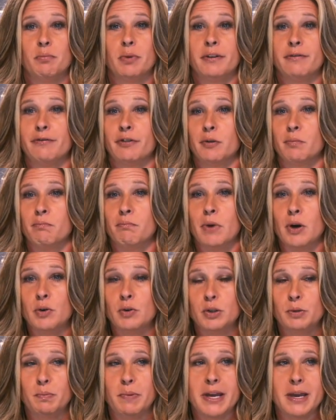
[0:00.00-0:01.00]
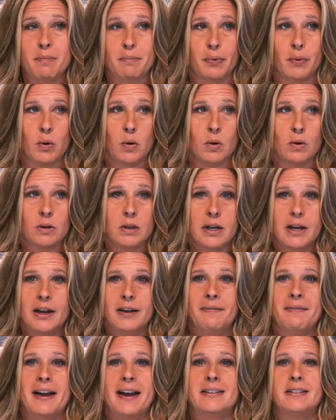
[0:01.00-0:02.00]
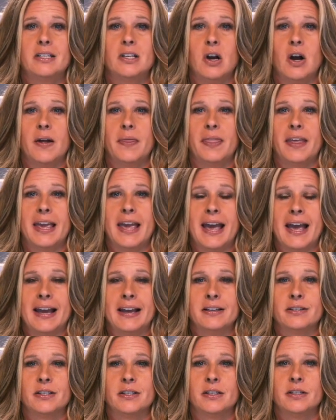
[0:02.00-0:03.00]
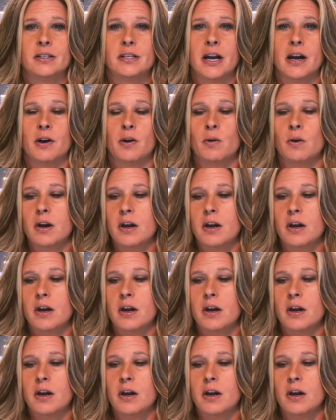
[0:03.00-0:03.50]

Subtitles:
But for most people, that's not the case. So